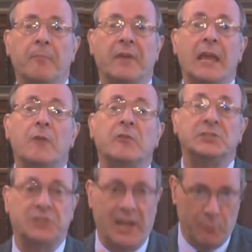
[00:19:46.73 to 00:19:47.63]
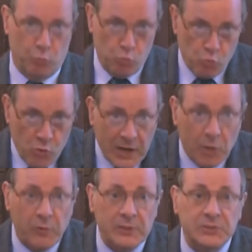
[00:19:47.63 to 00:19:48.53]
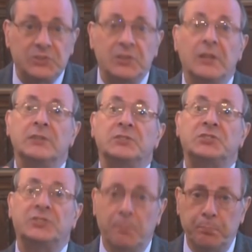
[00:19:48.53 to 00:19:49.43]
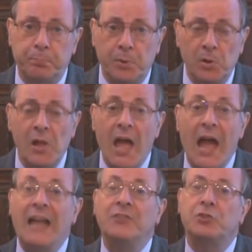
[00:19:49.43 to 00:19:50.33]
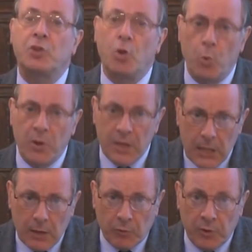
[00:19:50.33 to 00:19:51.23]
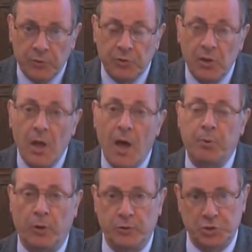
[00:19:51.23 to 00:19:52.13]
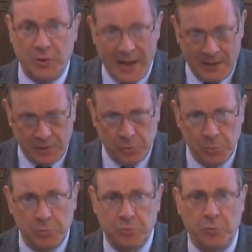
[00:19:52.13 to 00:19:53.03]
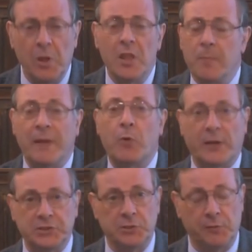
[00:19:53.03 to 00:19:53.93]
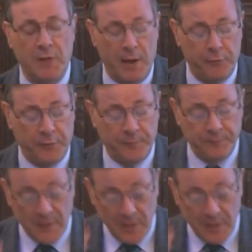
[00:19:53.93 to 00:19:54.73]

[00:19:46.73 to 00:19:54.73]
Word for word: um, here is a rigorous, simple, and coherent approach to, to, to the big questions of life.